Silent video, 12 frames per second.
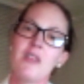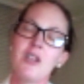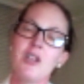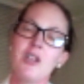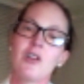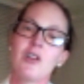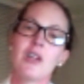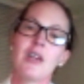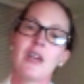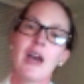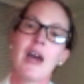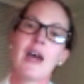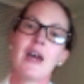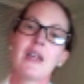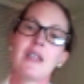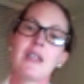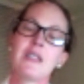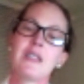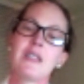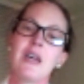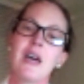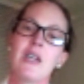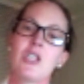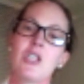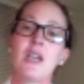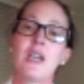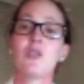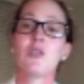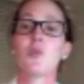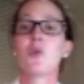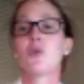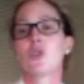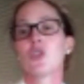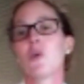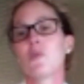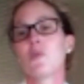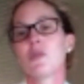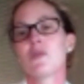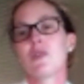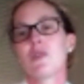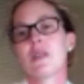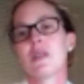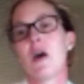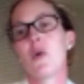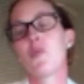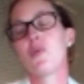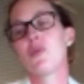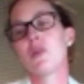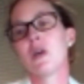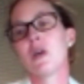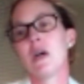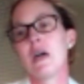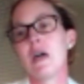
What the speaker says: than looking at sheltered workshops, for example,